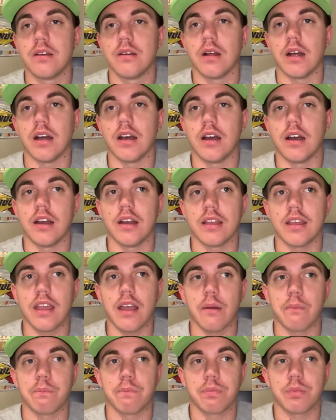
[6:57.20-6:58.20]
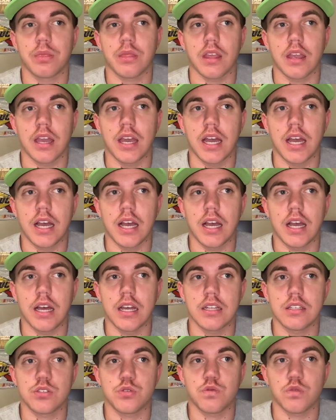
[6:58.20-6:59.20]
yeah,
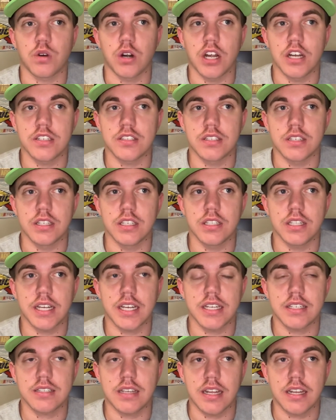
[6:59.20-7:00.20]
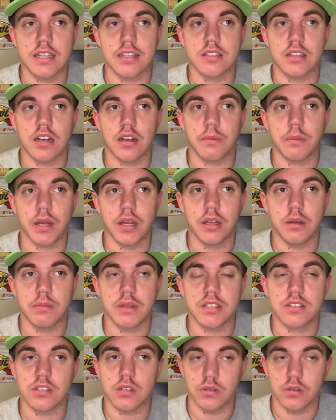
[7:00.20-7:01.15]
as for Austin Hill, I guess I didn't talk about him. That's the